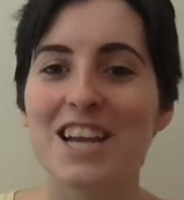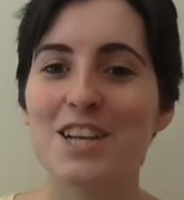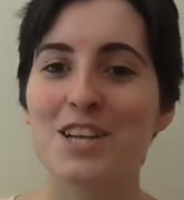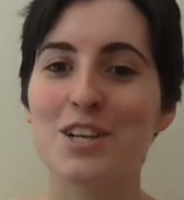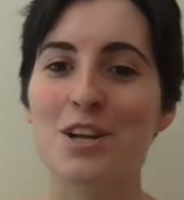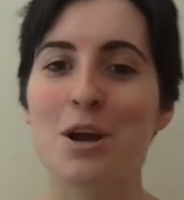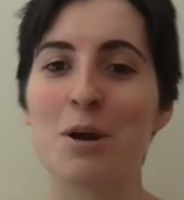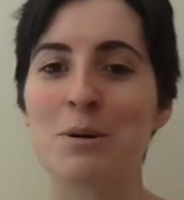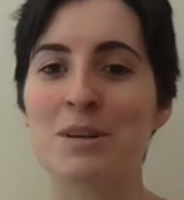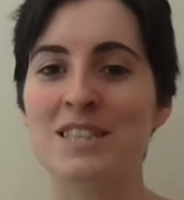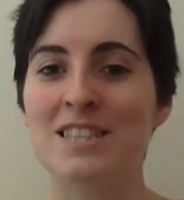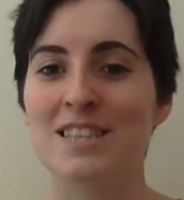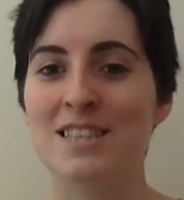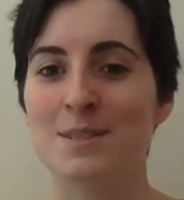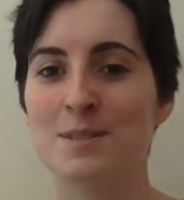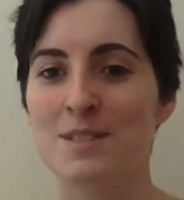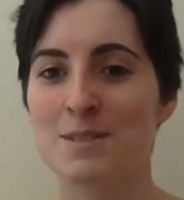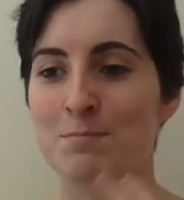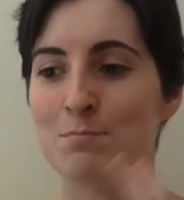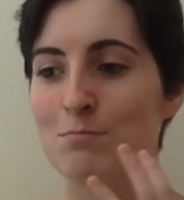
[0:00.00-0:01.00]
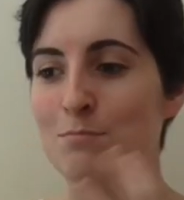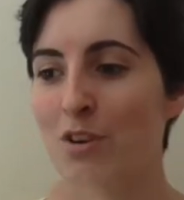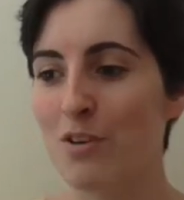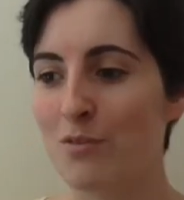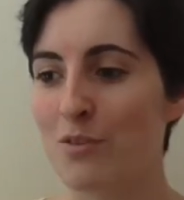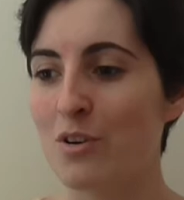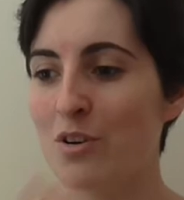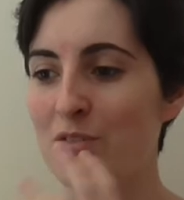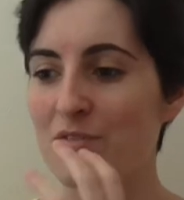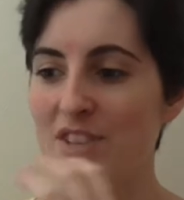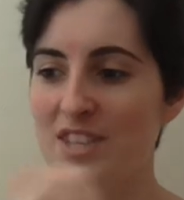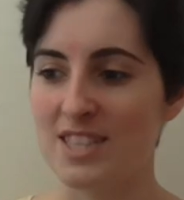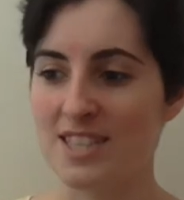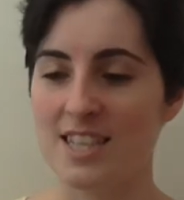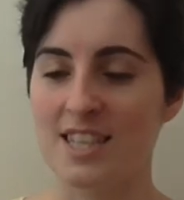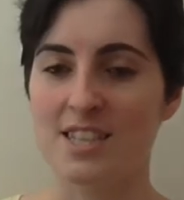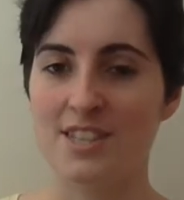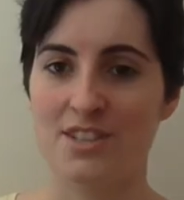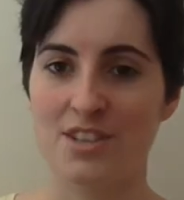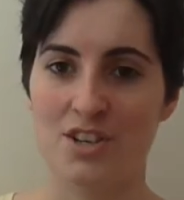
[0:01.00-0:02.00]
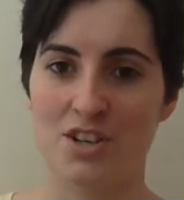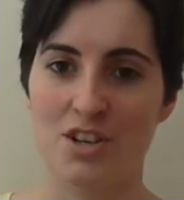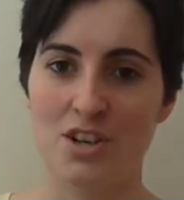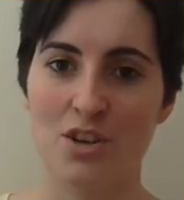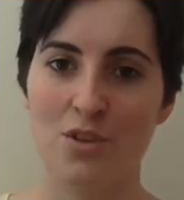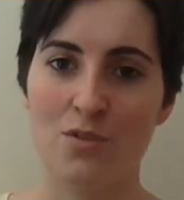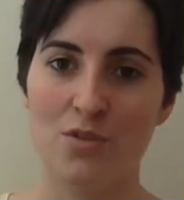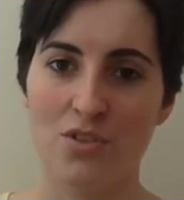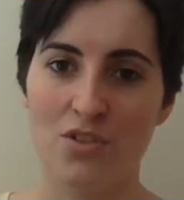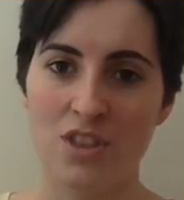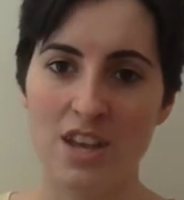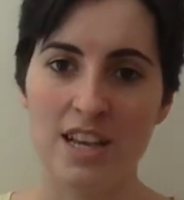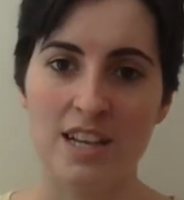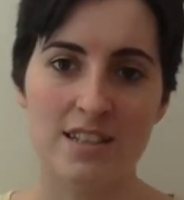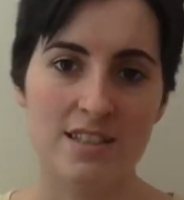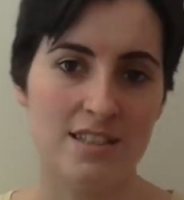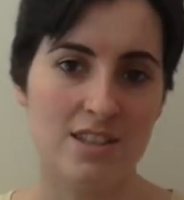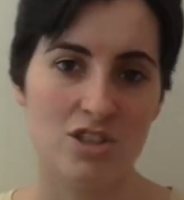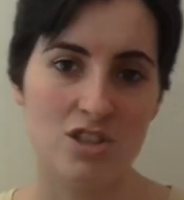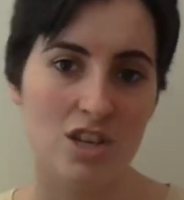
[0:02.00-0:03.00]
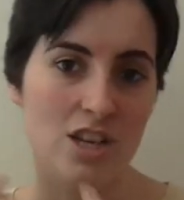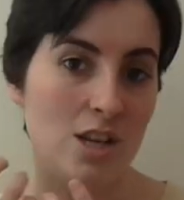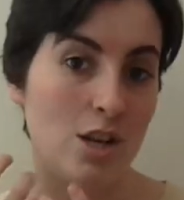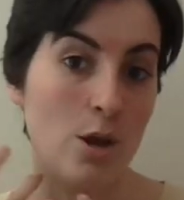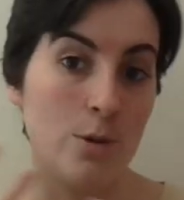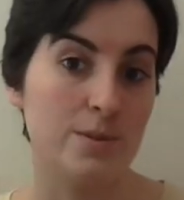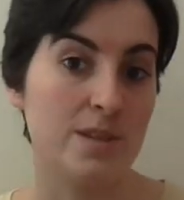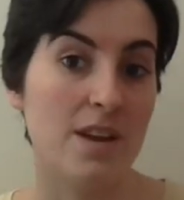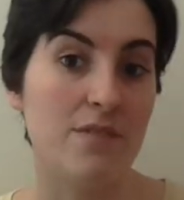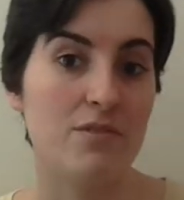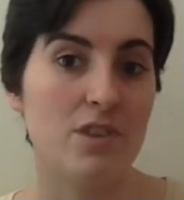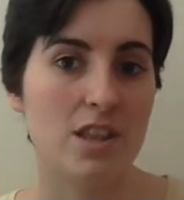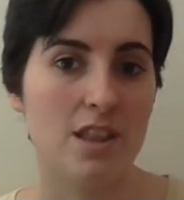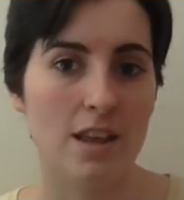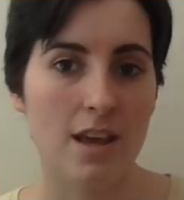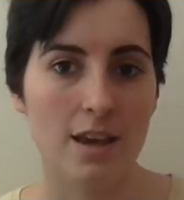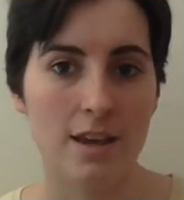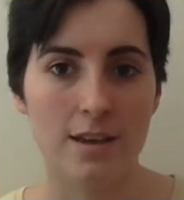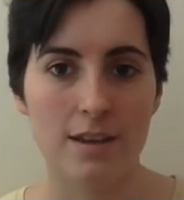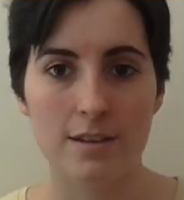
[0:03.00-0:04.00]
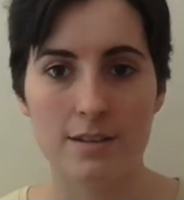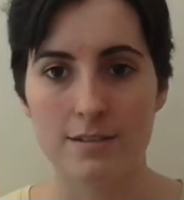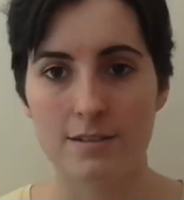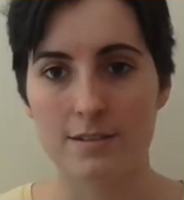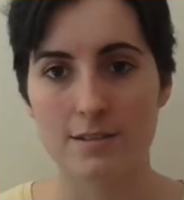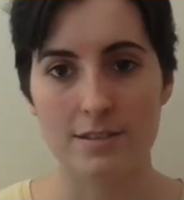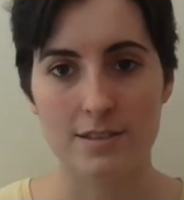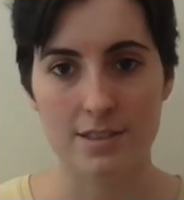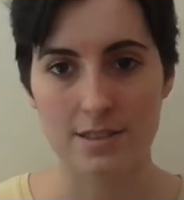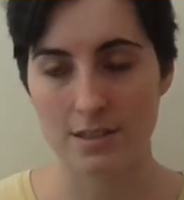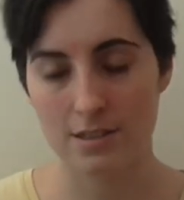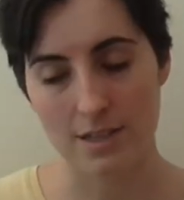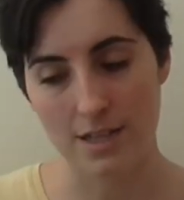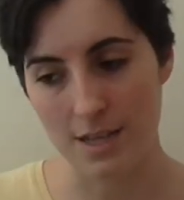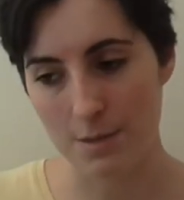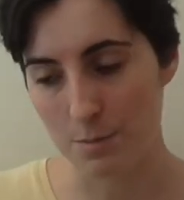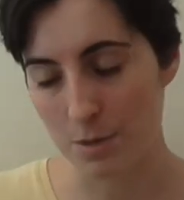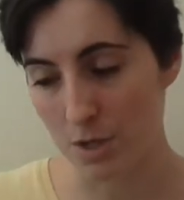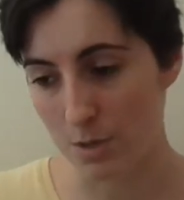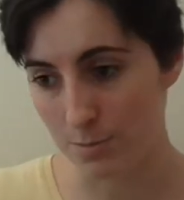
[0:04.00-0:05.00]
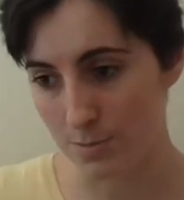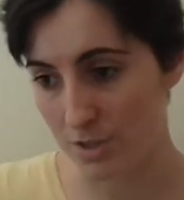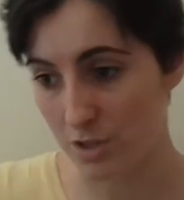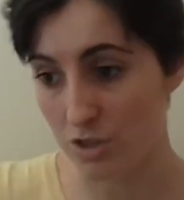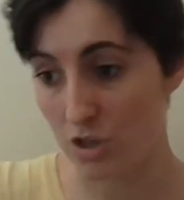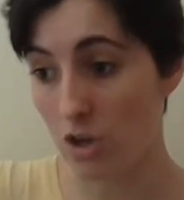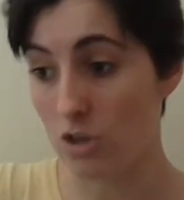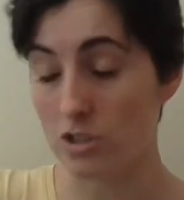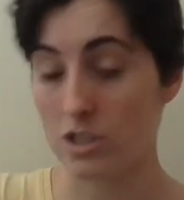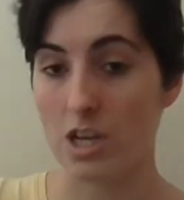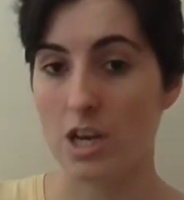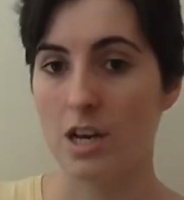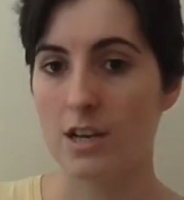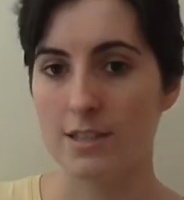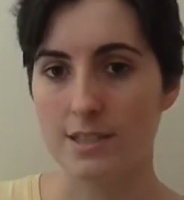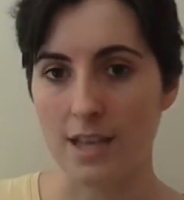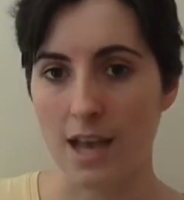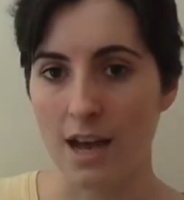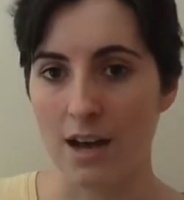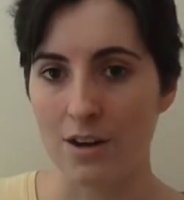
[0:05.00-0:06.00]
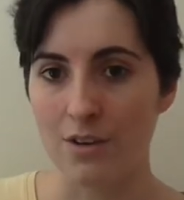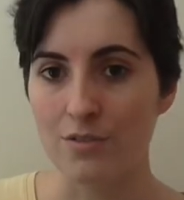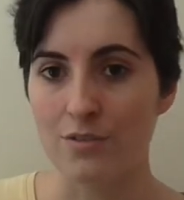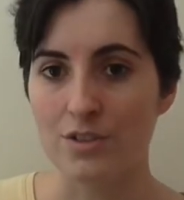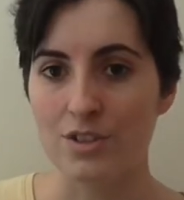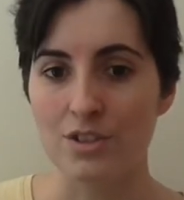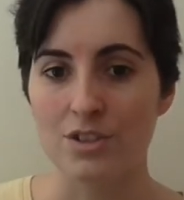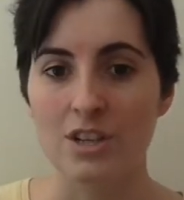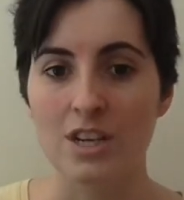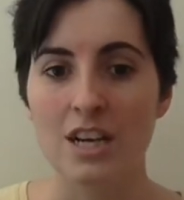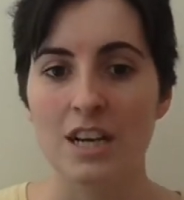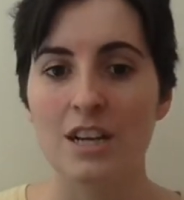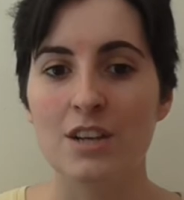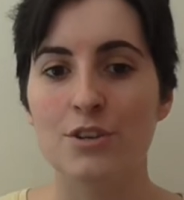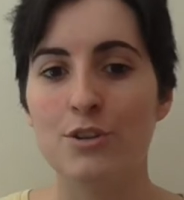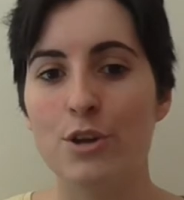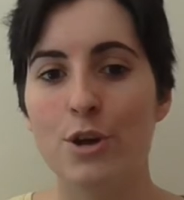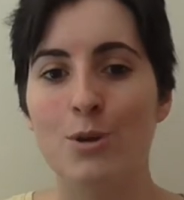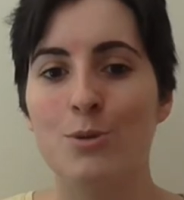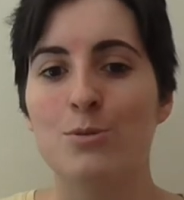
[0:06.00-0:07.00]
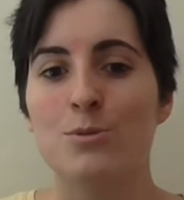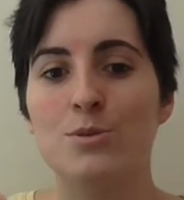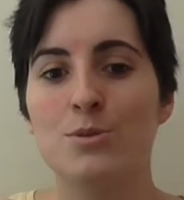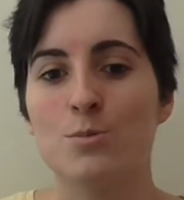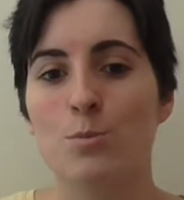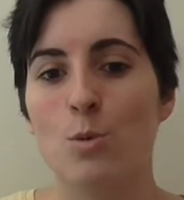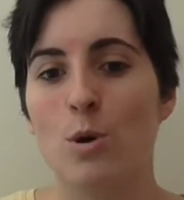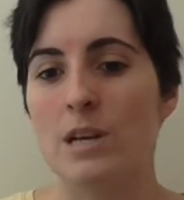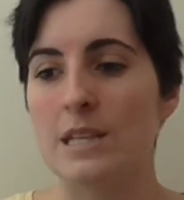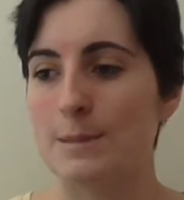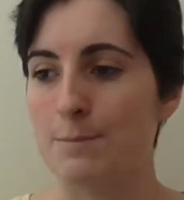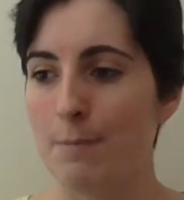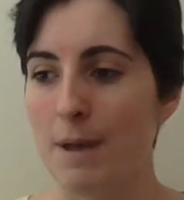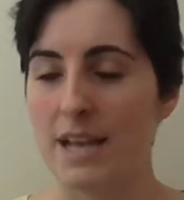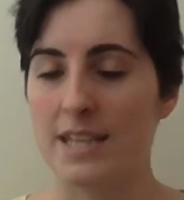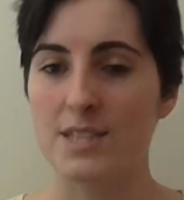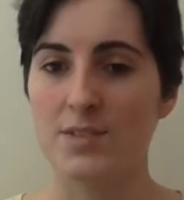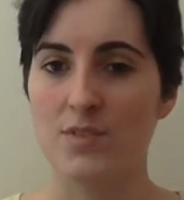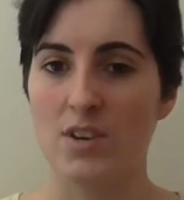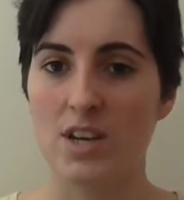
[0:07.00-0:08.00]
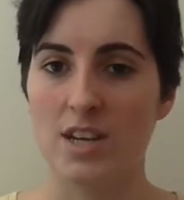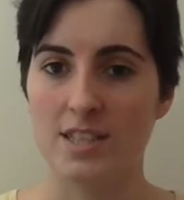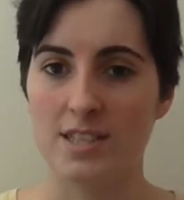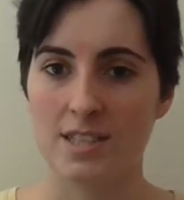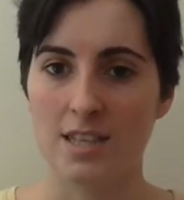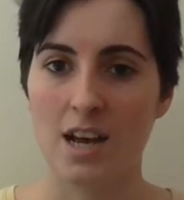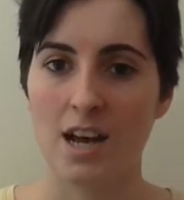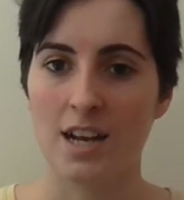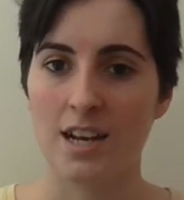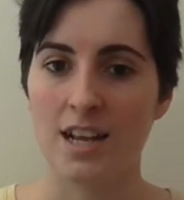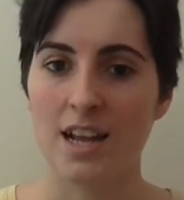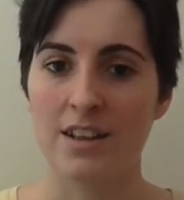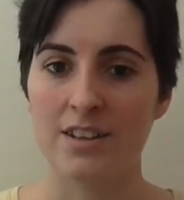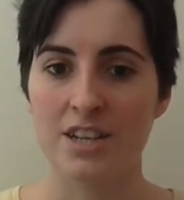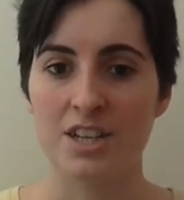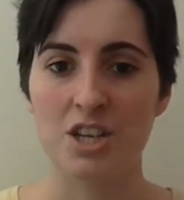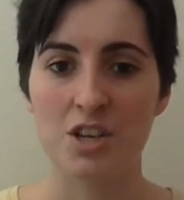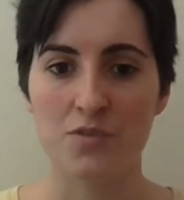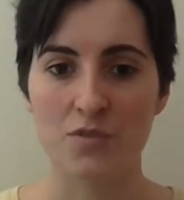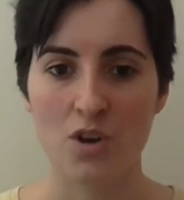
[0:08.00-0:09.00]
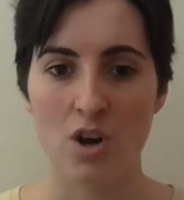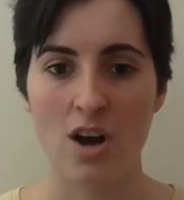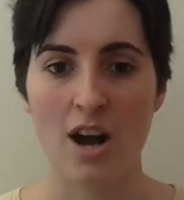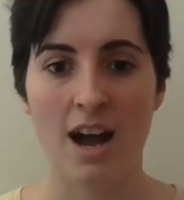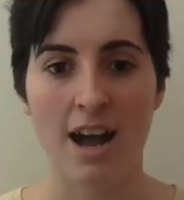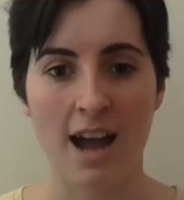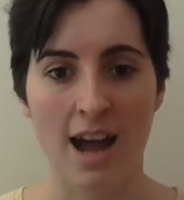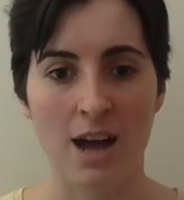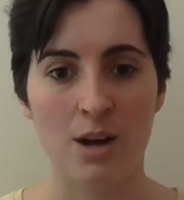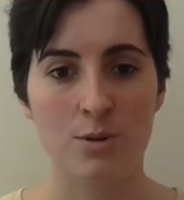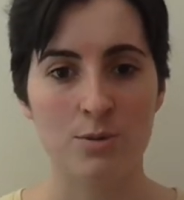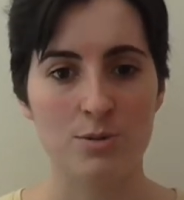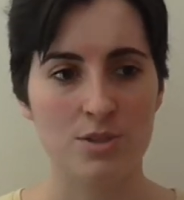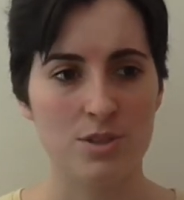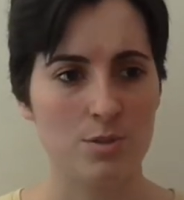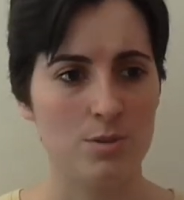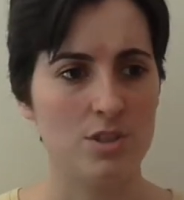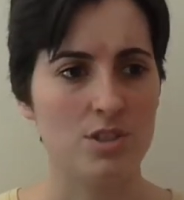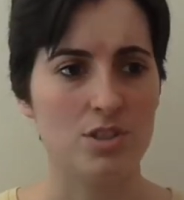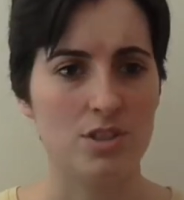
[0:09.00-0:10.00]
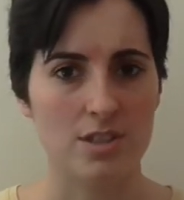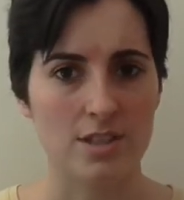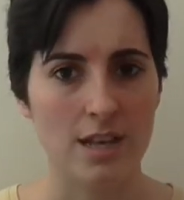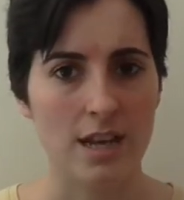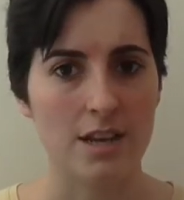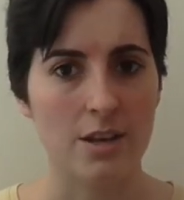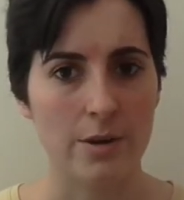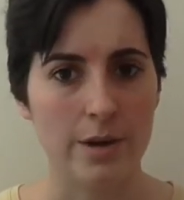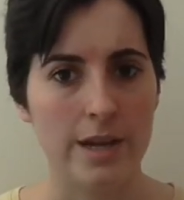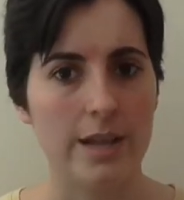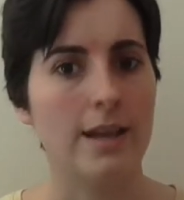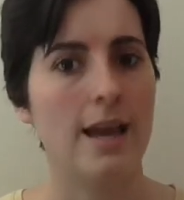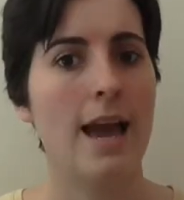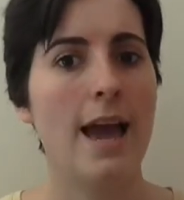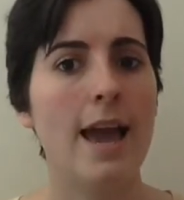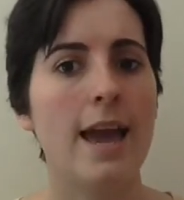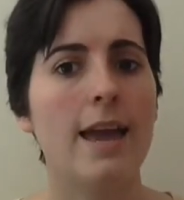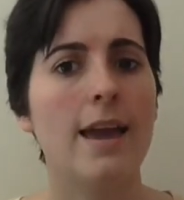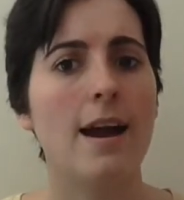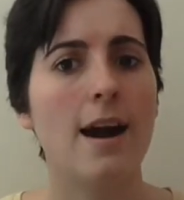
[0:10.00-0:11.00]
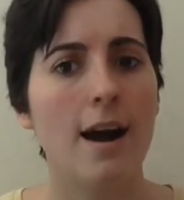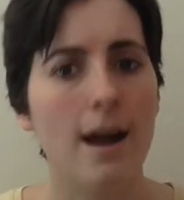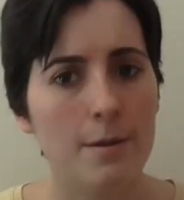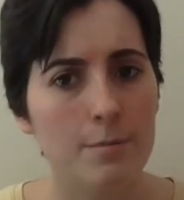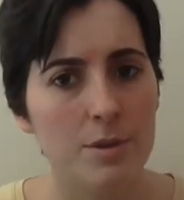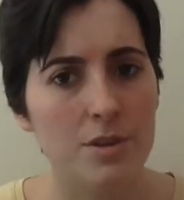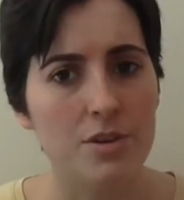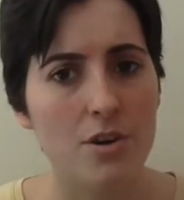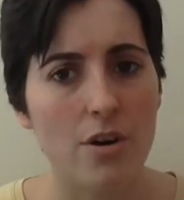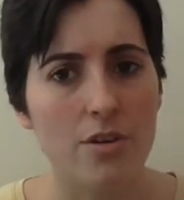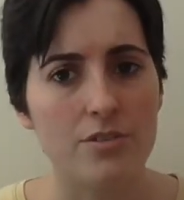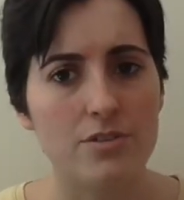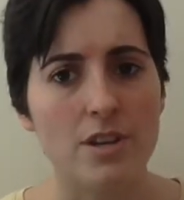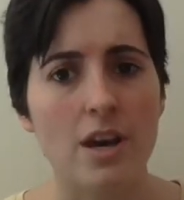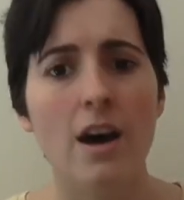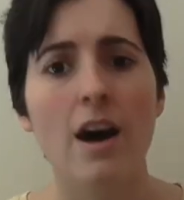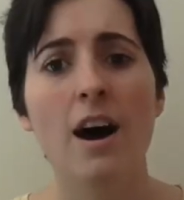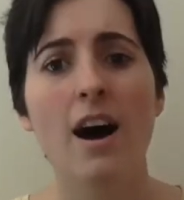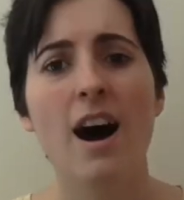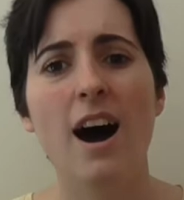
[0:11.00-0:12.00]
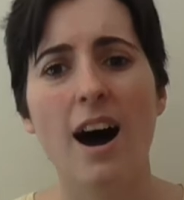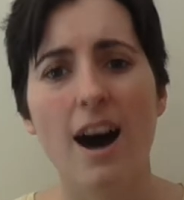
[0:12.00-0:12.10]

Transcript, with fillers: You know, it's this mother of this sixth son who thinks that she knows everything and suddenly becomes a doctor herself and knows what is best for her son. And then you've got House, who is just like going, hey, I'm the doctor,